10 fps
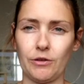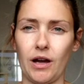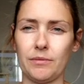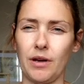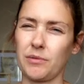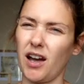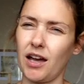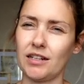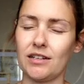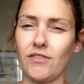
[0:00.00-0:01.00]
I'm
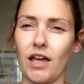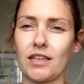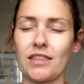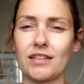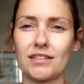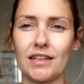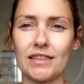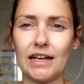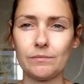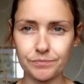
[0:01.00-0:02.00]
kind of like things like
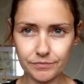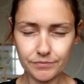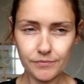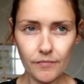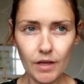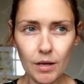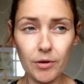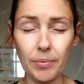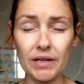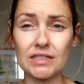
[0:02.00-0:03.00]
that.
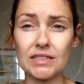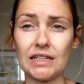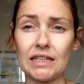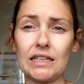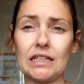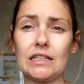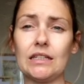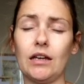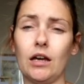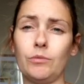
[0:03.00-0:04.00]
But basically
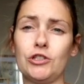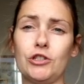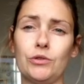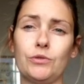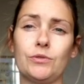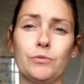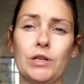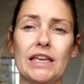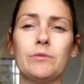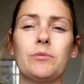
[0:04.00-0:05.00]

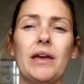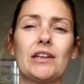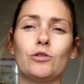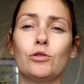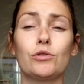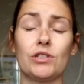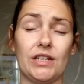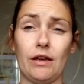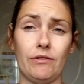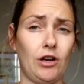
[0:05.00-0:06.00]
he would make an
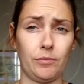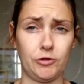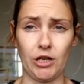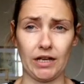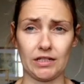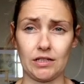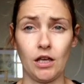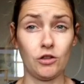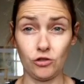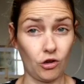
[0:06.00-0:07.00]
ordinary object
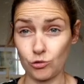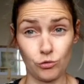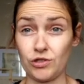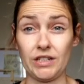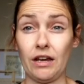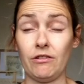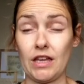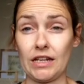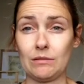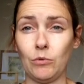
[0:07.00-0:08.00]
not ordinary
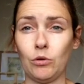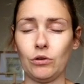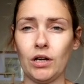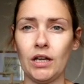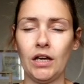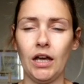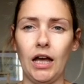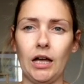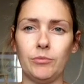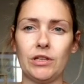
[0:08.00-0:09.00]
anymore,
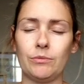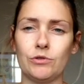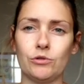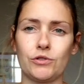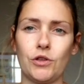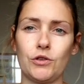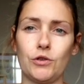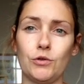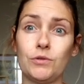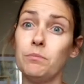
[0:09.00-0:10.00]
but he would also
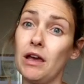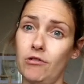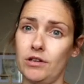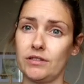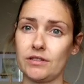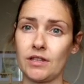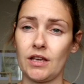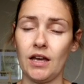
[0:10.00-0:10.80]
use mirrors